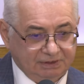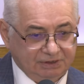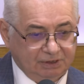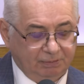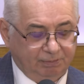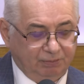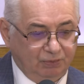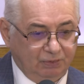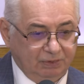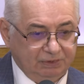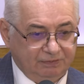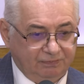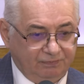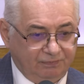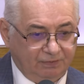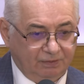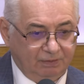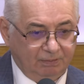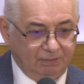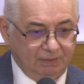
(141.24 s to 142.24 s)
support
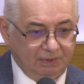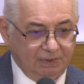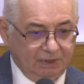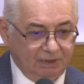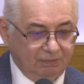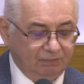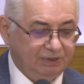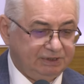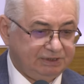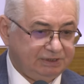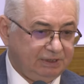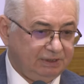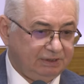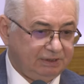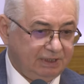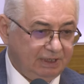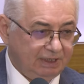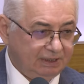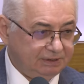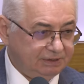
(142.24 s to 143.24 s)
from Western
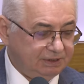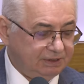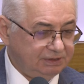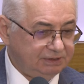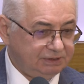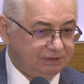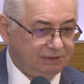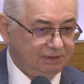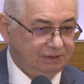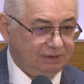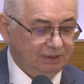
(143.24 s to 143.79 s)
countries